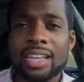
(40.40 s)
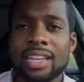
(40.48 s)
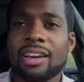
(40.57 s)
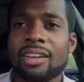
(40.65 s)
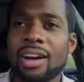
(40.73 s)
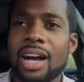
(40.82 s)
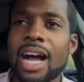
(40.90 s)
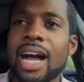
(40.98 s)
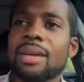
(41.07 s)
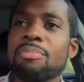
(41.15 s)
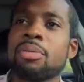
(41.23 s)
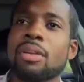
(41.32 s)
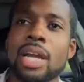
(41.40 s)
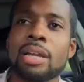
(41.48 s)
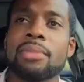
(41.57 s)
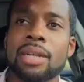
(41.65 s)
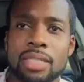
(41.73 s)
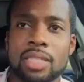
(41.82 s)
Now, I
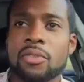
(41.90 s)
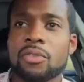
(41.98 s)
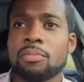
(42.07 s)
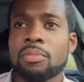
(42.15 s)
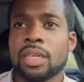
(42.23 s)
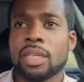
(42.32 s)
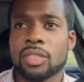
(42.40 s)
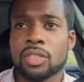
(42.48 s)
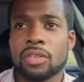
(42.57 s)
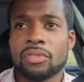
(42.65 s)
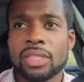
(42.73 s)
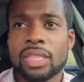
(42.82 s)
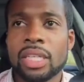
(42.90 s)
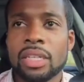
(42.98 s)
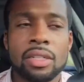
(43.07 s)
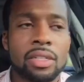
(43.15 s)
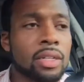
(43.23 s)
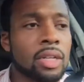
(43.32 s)
pride myself on being a servant
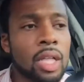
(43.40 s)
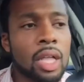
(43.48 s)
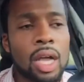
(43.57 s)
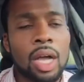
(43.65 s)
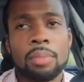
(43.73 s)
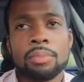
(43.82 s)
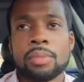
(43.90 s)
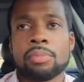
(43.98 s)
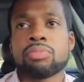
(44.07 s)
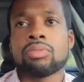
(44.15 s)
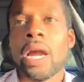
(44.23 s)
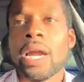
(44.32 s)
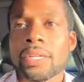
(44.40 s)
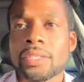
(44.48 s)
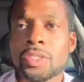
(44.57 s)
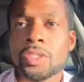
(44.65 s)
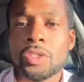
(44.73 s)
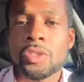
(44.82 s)
leader.
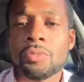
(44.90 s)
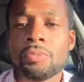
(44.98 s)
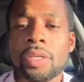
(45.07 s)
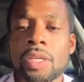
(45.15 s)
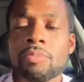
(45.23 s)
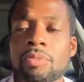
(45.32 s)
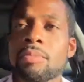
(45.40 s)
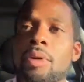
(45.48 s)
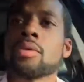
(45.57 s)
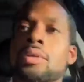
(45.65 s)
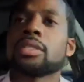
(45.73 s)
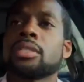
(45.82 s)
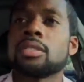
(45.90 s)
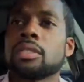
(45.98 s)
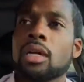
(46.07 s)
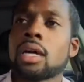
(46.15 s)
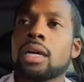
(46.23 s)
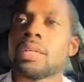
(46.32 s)
Prior to being promoted
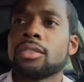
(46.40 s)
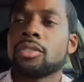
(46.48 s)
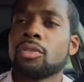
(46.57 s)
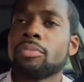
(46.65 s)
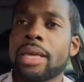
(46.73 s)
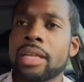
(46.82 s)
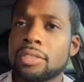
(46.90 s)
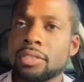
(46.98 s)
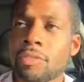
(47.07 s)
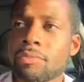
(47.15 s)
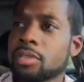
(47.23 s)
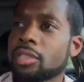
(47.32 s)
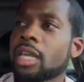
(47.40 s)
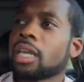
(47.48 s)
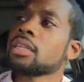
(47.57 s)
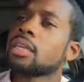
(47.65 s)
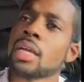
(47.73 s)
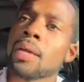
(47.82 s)
to a manager, I was
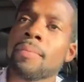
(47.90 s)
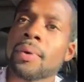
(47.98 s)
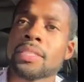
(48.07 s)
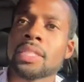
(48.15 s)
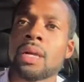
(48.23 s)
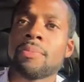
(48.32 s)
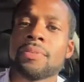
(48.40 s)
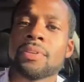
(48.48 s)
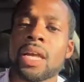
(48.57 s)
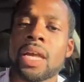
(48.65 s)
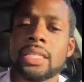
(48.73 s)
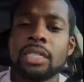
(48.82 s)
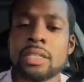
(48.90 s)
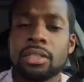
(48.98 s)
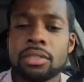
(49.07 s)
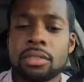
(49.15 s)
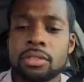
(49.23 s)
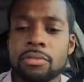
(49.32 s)
at my job for 9
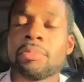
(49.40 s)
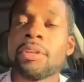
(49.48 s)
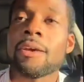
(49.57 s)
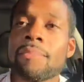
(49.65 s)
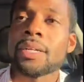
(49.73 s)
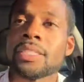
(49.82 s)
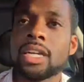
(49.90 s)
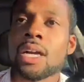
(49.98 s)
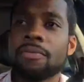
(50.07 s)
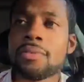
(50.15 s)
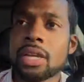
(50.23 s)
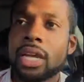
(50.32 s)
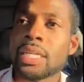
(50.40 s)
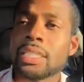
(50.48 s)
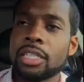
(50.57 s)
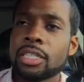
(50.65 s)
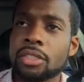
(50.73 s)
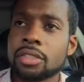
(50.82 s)
years, or been at my job for
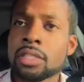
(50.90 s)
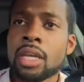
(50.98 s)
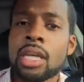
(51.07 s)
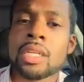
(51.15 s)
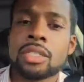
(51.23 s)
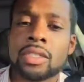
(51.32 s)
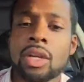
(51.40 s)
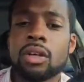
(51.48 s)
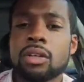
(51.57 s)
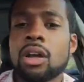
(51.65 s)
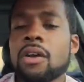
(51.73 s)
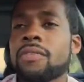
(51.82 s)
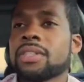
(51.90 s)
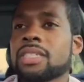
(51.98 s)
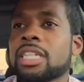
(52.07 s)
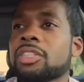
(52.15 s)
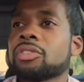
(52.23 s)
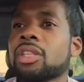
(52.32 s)
9 years. Started off as
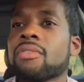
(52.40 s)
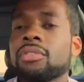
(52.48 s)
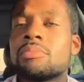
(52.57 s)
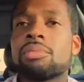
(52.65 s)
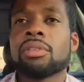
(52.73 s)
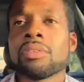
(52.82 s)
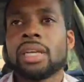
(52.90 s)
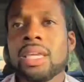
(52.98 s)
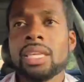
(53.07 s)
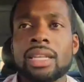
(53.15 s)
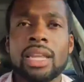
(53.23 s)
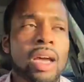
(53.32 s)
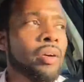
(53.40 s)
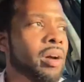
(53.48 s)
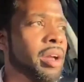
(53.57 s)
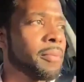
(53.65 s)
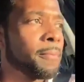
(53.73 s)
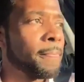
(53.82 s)
an entry-level employee, and now
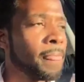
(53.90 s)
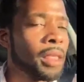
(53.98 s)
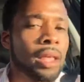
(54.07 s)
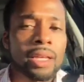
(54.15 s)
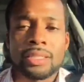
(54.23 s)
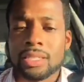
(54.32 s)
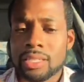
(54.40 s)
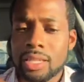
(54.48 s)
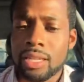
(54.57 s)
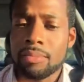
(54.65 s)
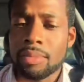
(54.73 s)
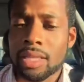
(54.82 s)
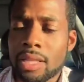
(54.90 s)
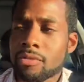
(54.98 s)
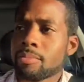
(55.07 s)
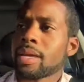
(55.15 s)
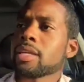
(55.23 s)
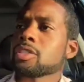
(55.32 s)
I'm, as I said, a
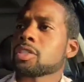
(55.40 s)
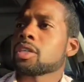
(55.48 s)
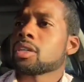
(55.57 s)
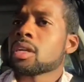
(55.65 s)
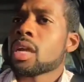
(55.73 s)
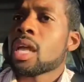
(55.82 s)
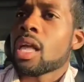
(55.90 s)
mid-level manager.